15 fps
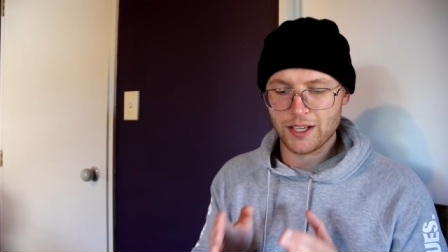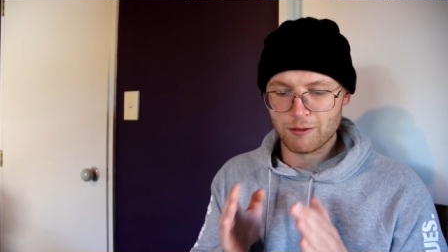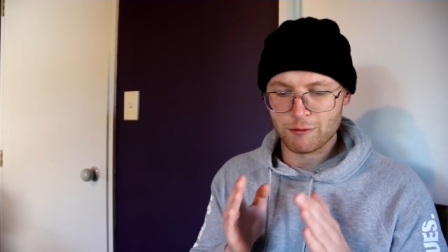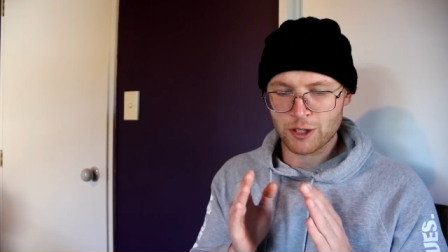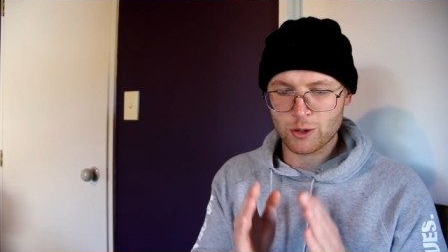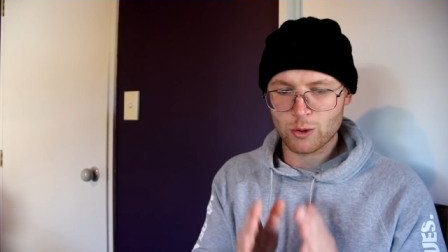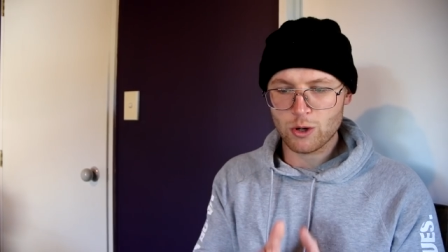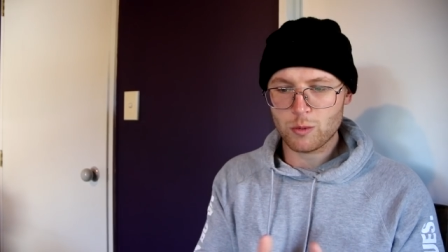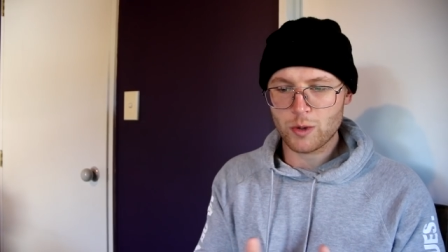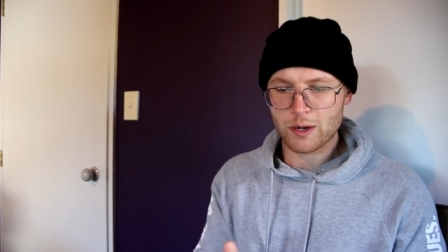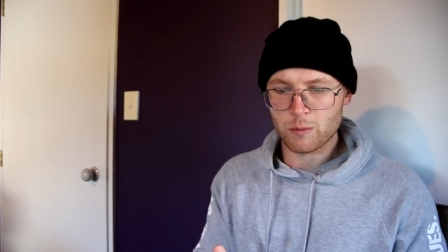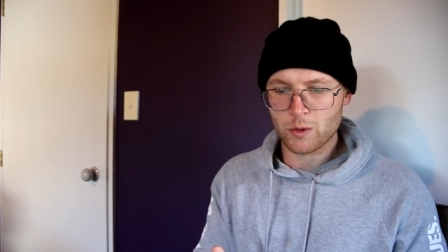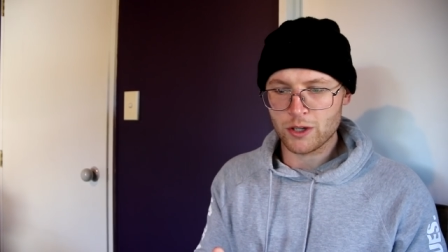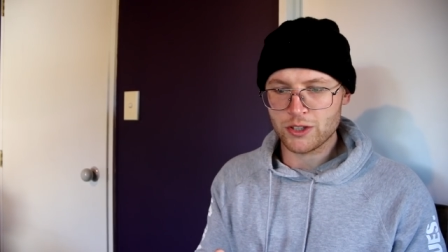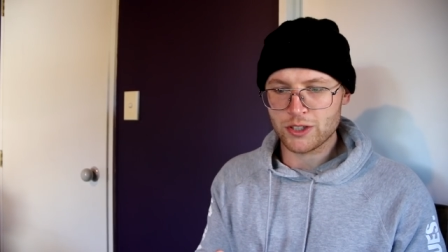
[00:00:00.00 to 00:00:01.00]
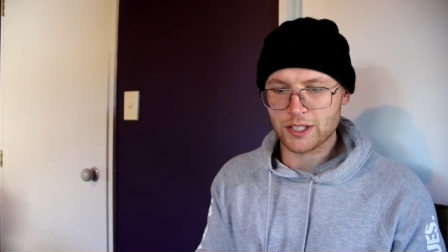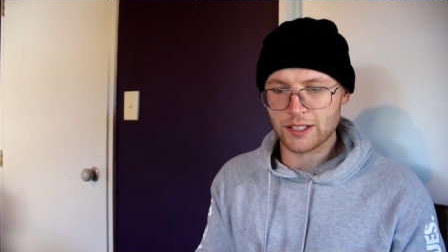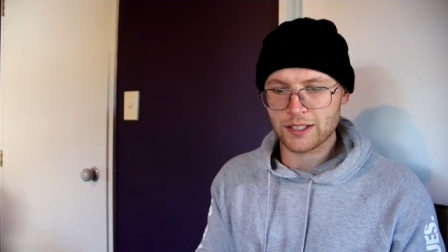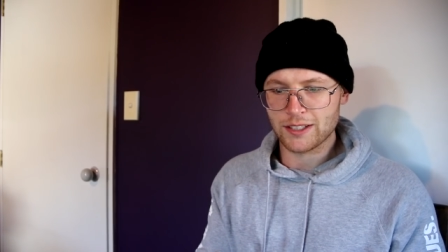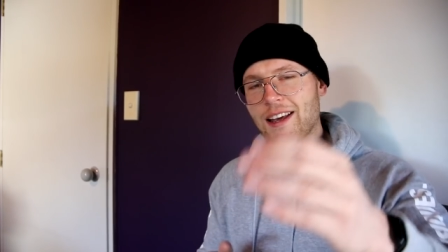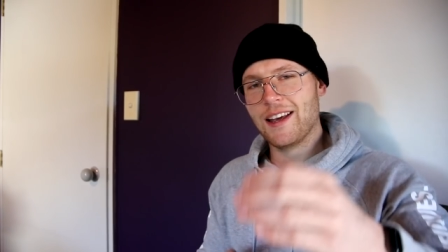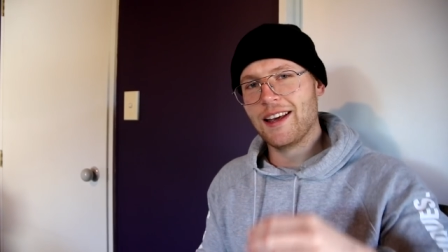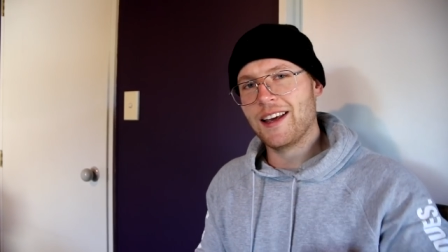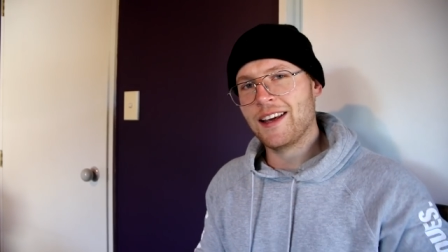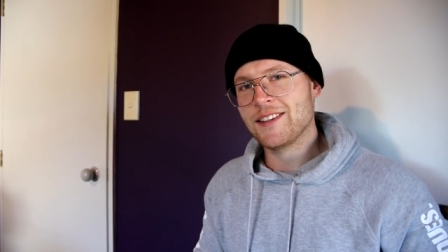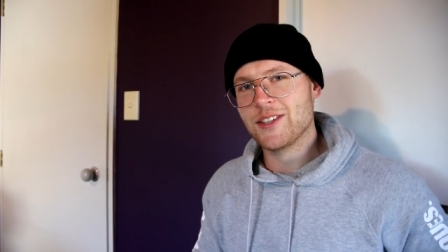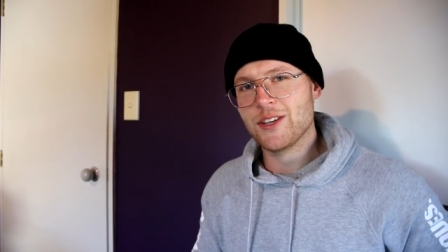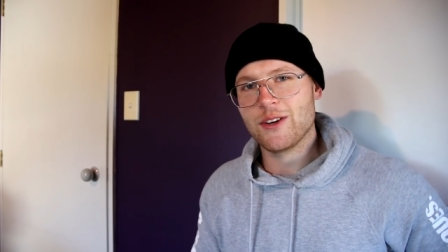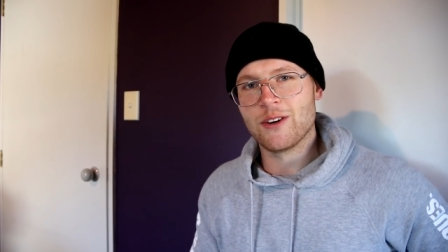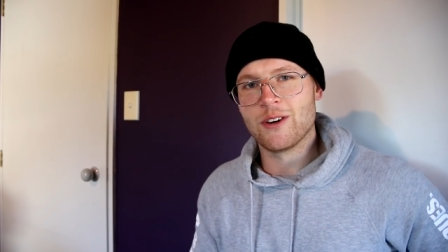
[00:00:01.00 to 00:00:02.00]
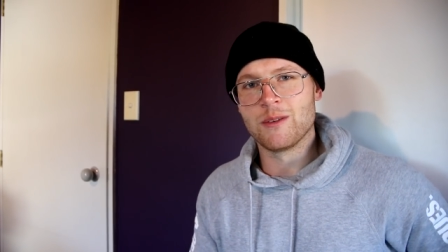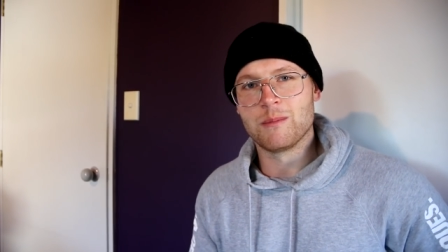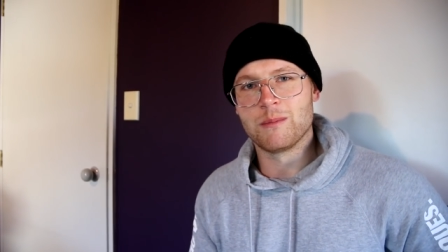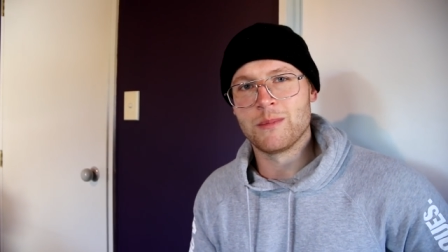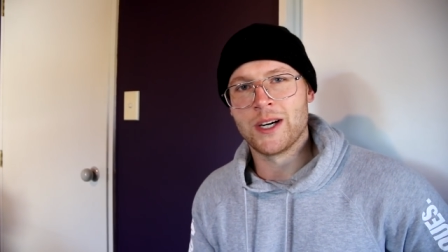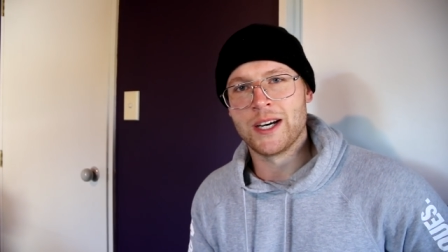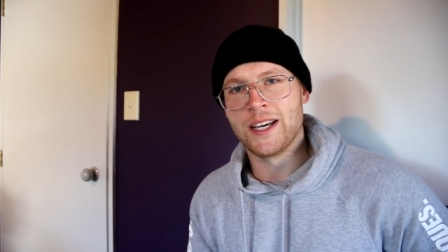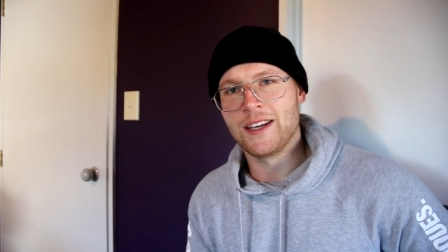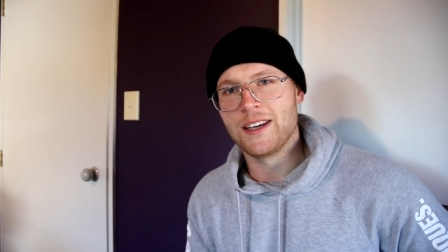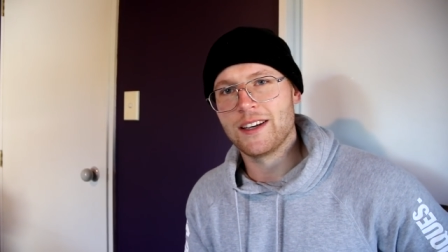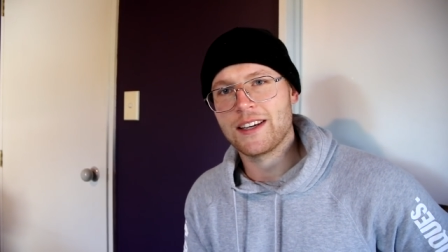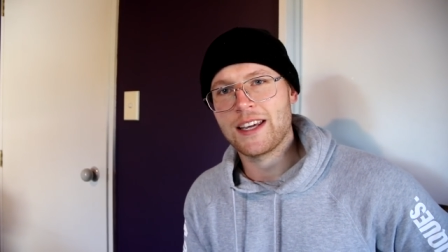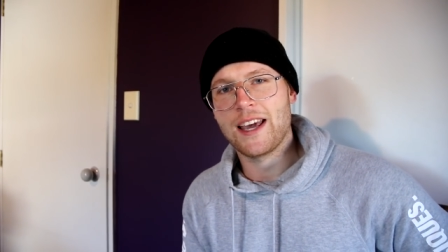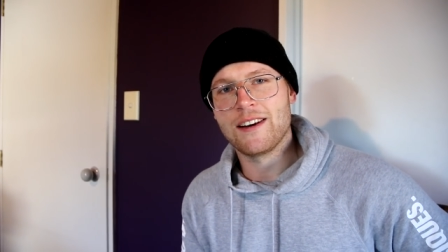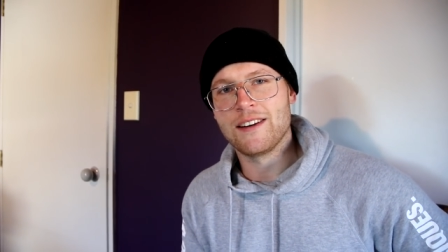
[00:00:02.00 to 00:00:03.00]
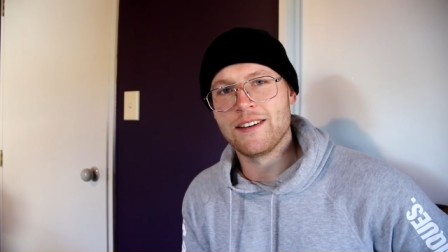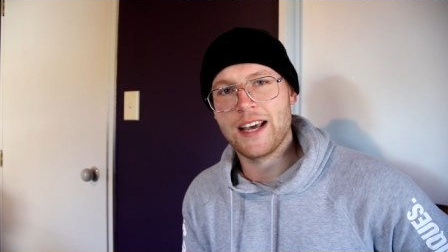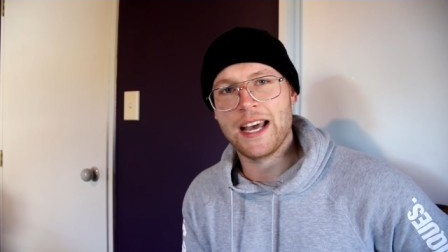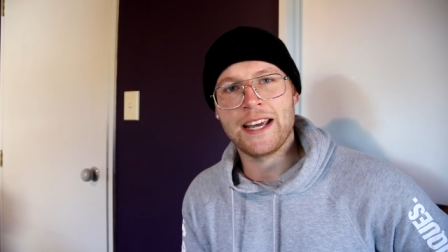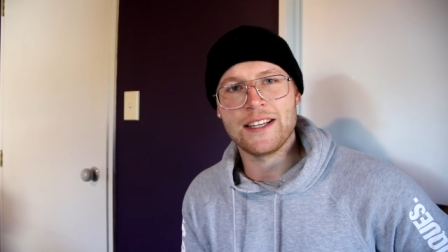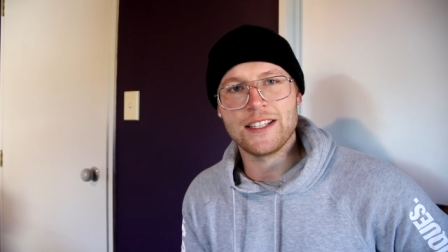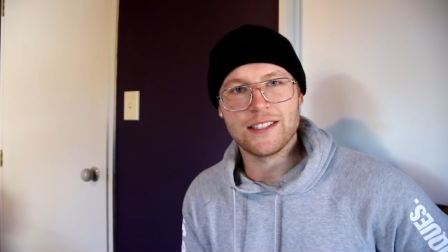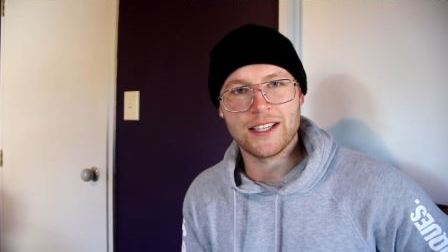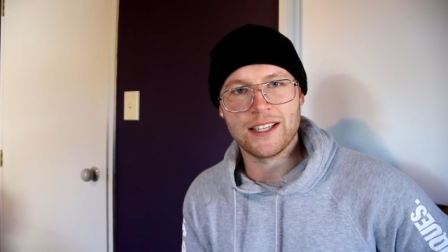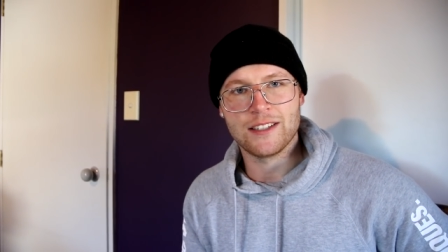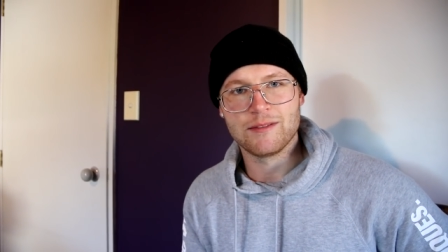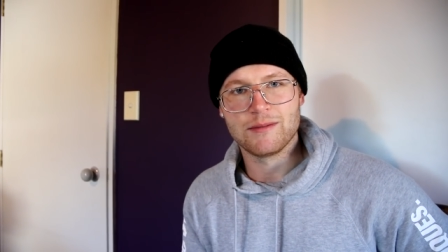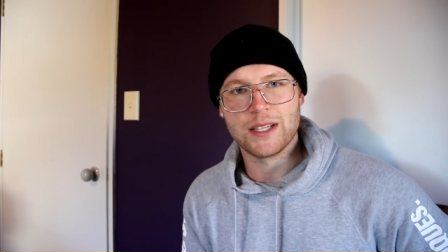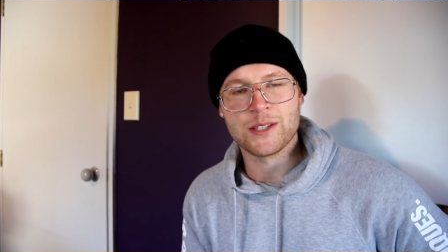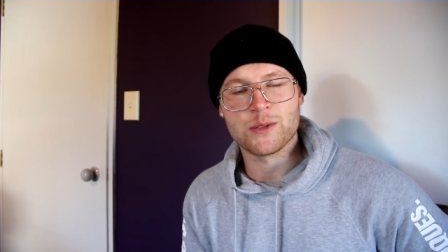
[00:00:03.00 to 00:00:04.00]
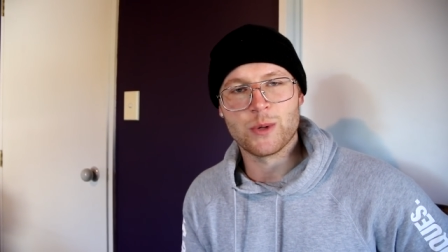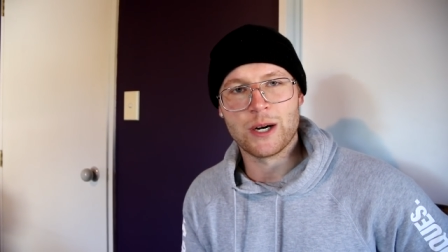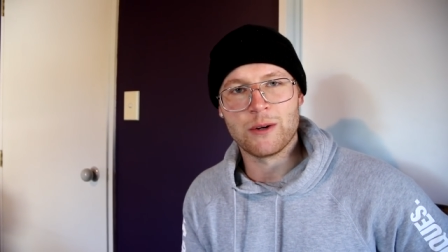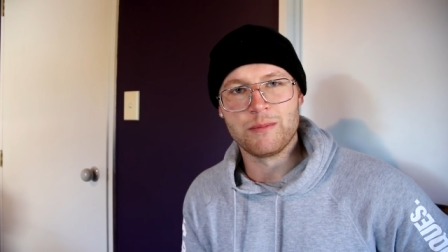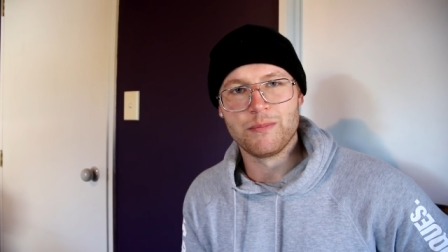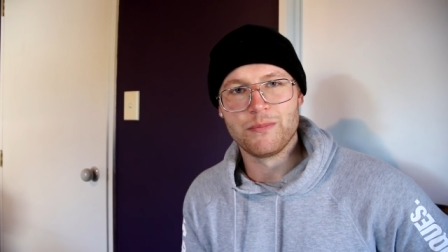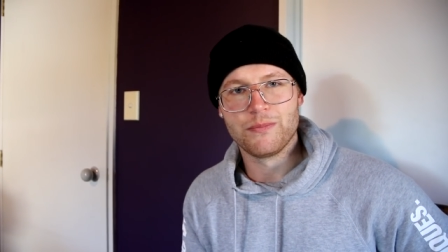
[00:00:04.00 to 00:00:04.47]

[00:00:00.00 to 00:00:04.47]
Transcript: record what I'm watching, and turn on my Canon eighty D as well.